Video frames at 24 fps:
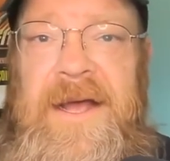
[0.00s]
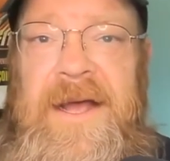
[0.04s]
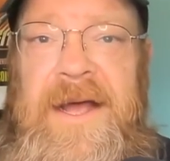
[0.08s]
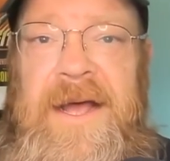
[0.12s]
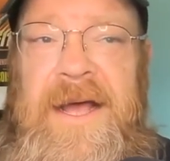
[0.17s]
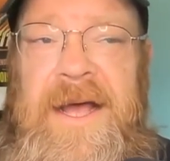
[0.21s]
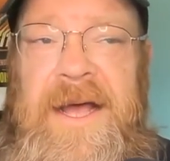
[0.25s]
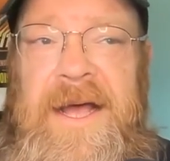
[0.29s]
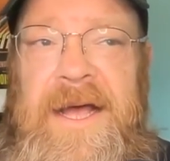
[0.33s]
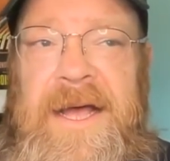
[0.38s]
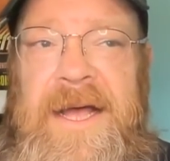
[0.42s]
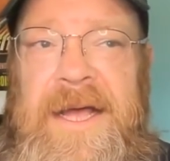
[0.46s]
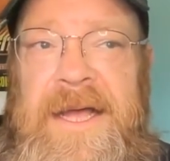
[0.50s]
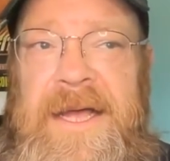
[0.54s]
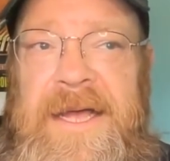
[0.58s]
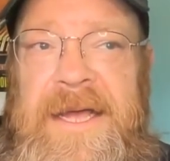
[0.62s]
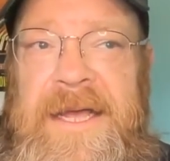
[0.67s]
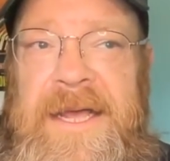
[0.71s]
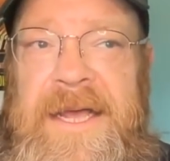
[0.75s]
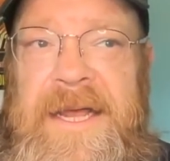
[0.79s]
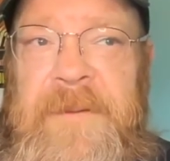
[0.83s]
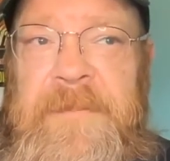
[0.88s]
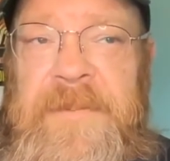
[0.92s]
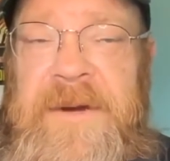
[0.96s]

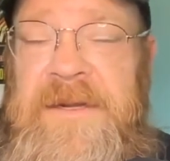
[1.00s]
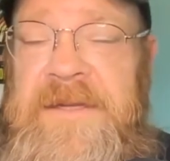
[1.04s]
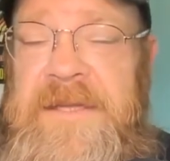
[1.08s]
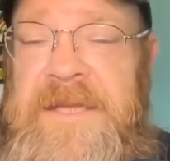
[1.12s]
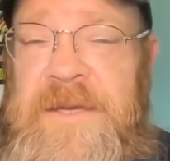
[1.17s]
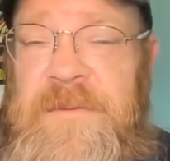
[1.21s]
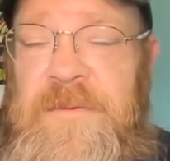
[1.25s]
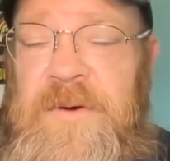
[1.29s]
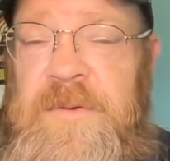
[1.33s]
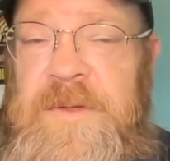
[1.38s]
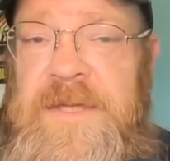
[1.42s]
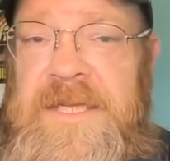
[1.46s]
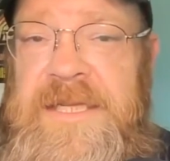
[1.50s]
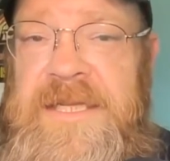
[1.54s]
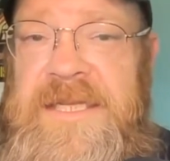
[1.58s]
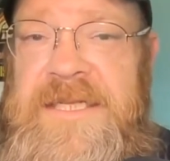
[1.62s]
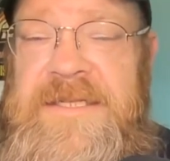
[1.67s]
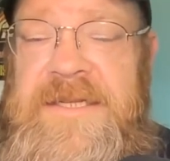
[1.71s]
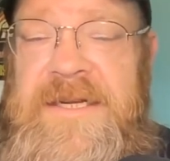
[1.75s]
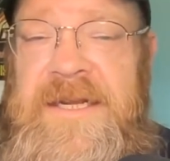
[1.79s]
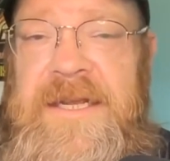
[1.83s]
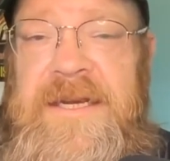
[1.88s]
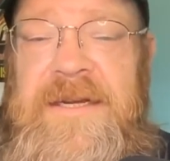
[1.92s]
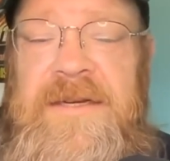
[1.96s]
And apparently they weren't really
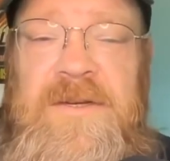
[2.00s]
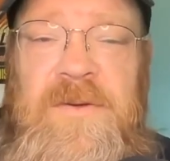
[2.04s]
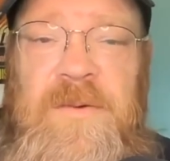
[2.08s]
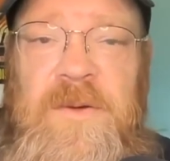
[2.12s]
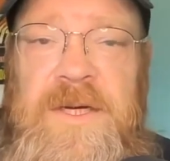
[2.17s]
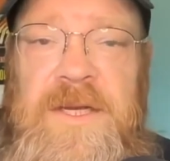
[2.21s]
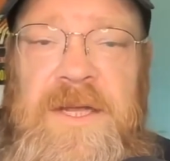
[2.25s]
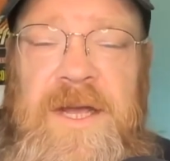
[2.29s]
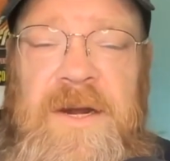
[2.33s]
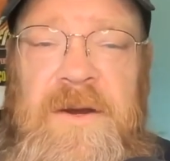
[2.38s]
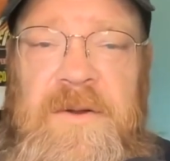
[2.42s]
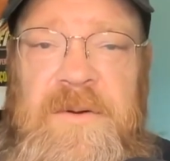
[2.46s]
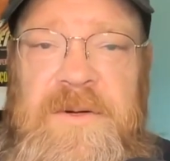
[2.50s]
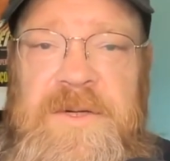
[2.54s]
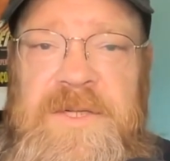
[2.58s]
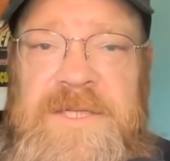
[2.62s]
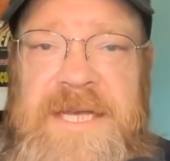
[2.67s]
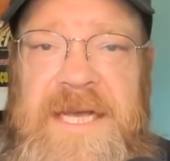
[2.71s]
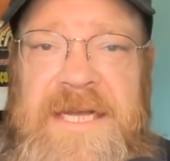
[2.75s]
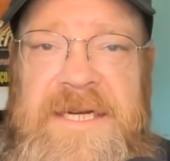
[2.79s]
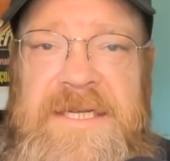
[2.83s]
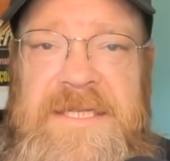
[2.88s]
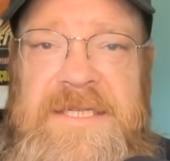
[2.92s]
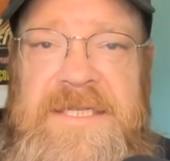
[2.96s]
listening to what gun
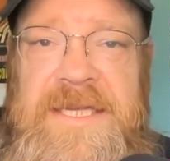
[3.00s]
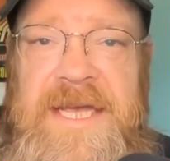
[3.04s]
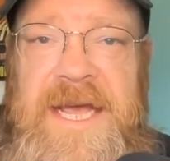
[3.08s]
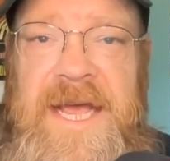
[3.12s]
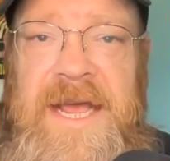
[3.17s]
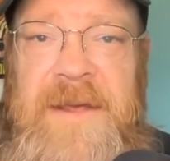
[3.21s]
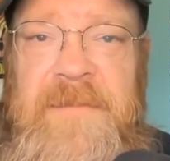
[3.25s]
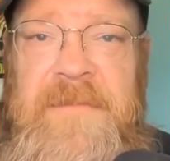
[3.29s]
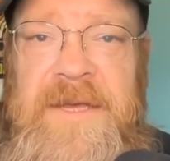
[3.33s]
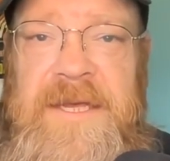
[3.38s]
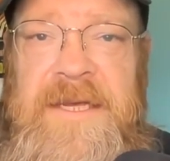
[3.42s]
owners had to say,